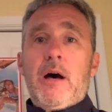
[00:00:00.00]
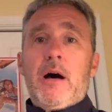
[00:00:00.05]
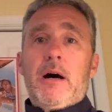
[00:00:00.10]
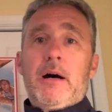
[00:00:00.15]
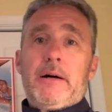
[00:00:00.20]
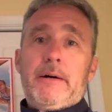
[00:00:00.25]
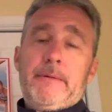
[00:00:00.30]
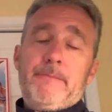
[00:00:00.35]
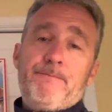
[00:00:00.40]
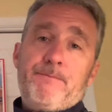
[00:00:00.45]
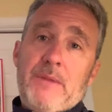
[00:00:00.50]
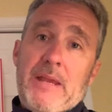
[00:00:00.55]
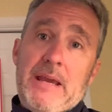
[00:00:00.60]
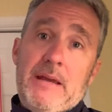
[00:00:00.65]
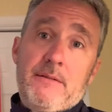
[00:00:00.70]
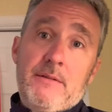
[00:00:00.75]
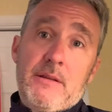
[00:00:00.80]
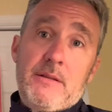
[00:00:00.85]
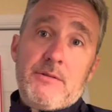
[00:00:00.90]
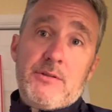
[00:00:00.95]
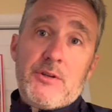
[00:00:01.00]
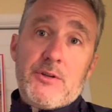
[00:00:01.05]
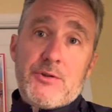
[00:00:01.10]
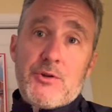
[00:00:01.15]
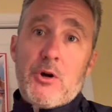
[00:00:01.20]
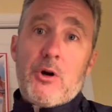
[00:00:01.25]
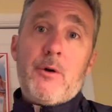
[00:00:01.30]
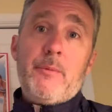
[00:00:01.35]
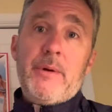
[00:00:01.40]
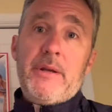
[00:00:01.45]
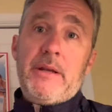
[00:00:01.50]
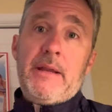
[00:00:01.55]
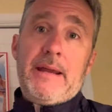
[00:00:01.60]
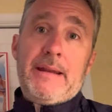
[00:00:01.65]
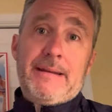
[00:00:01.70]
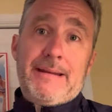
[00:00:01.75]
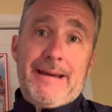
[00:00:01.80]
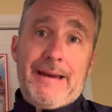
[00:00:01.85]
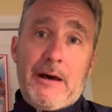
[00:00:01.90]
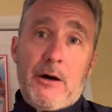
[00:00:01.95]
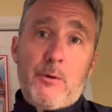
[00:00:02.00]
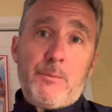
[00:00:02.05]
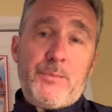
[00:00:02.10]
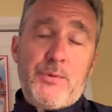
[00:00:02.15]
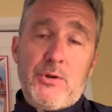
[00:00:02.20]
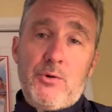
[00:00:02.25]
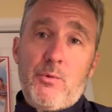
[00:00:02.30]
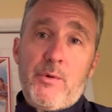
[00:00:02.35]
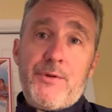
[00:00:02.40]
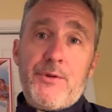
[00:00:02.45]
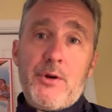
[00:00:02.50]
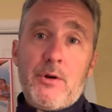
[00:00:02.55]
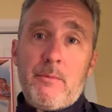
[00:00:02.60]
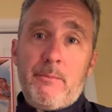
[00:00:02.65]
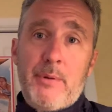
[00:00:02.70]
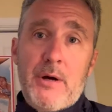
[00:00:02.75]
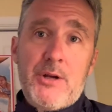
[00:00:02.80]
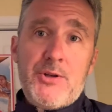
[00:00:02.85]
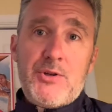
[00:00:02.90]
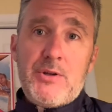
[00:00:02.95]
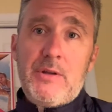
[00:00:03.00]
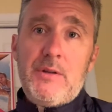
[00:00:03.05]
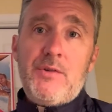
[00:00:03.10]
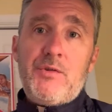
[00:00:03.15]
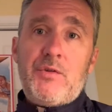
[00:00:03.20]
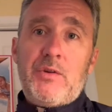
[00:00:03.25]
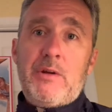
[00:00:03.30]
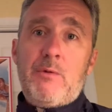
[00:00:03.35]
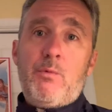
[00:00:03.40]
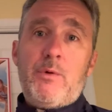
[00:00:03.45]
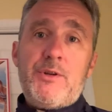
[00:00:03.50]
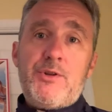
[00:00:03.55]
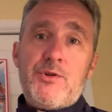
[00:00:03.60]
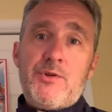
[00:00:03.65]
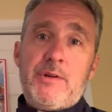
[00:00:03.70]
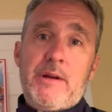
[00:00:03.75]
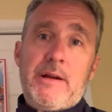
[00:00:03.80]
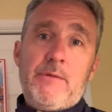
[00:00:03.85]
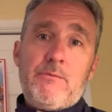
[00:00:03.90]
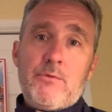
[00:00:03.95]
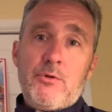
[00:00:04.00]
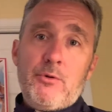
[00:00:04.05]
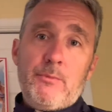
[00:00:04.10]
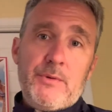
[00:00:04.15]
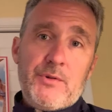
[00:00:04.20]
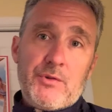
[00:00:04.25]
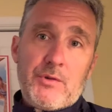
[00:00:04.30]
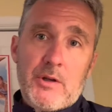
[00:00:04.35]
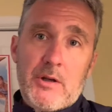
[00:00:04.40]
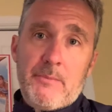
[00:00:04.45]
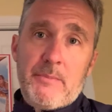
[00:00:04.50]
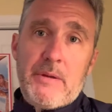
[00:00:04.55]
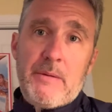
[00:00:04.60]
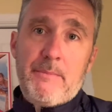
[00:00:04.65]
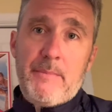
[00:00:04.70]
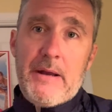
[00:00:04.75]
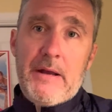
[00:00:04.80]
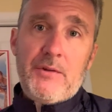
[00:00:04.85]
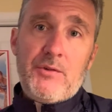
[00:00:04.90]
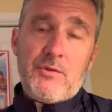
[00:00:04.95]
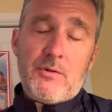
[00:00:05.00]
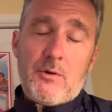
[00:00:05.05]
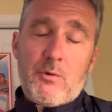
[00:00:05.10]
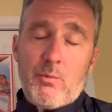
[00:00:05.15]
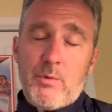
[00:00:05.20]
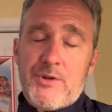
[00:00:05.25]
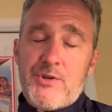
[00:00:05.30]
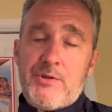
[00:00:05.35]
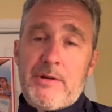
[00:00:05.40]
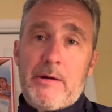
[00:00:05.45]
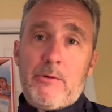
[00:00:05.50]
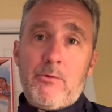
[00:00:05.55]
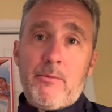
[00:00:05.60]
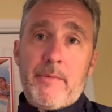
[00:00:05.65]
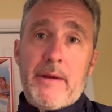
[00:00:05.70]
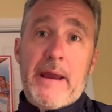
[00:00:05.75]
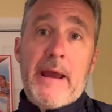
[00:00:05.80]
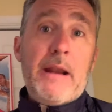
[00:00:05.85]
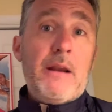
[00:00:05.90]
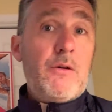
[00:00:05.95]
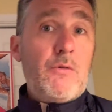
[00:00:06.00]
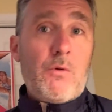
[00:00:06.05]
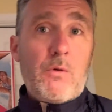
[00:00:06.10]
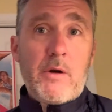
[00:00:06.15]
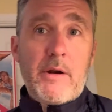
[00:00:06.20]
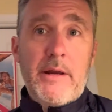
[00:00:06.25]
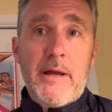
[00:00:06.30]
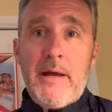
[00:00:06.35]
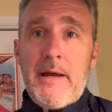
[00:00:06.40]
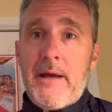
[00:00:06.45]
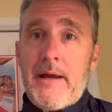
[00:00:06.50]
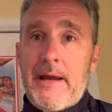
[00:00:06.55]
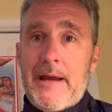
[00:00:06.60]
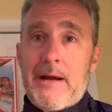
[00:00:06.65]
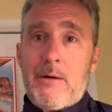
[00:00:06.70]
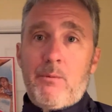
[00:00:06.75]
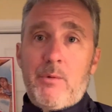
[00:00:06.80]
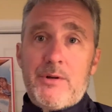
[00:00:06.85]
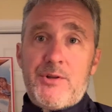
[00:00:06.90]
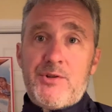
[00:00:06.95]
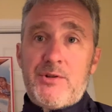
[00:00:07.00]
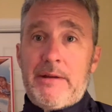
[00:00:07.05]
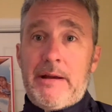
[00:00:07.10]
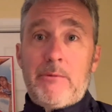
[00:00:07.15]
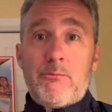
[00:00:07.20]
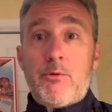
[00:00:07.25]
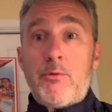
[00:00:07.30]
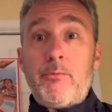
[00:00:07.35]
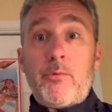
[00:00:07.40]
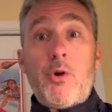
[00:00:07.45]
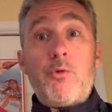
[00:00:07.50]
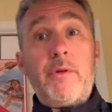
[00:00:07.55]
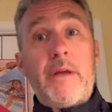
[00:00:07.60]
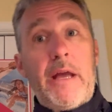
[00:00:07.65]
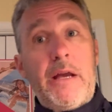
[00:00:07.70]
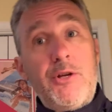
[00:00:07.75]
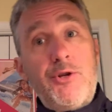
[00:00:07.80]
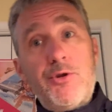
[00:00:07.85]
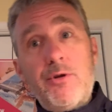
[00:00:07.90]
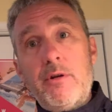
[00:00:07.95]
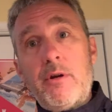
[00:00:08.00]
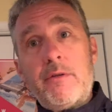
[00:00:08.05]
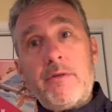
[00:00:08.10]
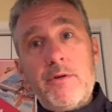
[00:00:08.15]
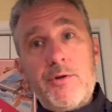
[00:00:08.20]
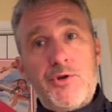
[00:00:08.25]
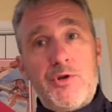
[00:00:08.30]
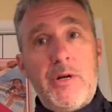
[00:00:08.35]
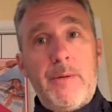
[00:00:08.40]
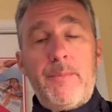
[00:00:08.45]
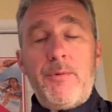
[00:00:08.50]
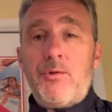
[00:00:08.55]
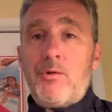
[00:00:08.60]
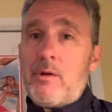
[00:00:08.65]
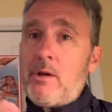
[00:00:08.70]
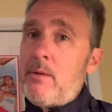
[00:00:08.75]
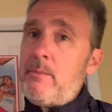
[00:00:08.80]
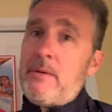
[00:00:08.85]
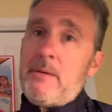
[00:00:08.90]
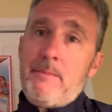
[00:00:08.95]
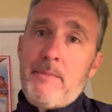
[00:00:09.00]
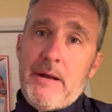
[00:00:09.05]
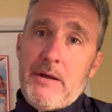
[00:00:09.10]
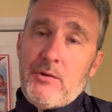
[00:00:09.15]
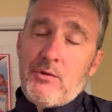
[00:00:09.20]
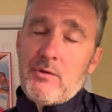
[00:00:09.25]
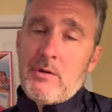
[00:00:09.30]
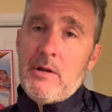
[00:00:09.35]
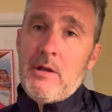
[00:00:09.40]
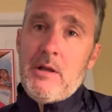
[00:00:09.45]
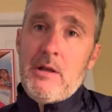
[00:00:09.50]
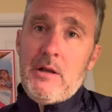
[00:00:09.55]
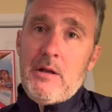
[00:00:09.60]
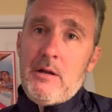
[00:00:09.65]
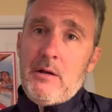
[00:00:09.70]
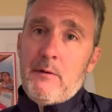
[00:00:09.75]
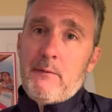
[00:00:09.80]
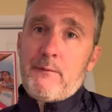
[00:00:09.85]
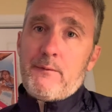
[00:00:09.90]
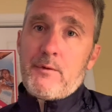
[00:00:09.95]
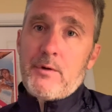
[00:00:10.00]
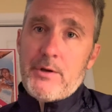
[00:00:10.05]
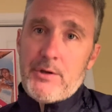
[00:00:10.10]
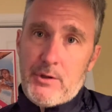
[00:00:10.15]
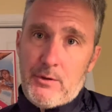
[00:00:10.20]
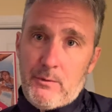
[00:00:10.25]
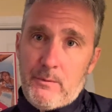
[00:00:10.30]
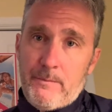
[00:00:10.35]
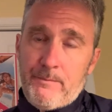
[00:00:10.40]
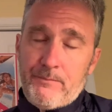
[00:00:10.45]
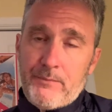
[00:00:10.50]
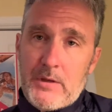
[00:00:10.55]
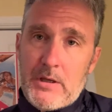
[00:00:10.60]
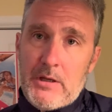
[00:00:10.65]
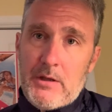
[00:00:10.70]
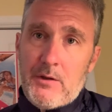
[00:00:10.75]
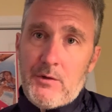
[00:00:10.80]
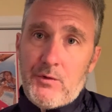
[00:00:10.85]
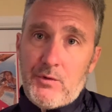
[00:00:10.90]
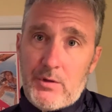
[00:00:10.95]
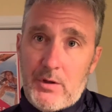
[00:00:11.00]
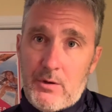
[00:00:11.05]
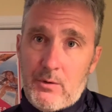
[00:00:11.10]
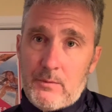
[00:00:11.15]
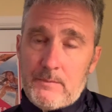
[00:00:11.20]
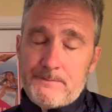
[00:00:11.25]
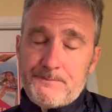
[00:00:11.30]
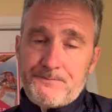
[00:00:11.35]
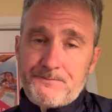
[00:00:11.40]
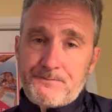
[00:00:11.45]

and then determine and to help you with your budget, see which stateroom is going to be best, or which stateroom category and which stateroom location on the ship is going to be best for you. So